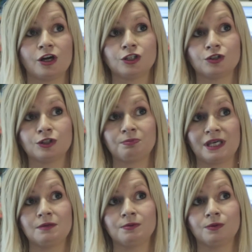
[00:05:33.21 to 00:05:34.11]
our young
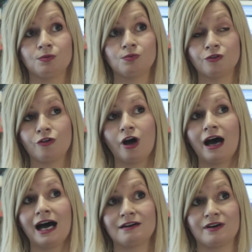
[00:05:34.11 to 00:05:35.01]
people will not have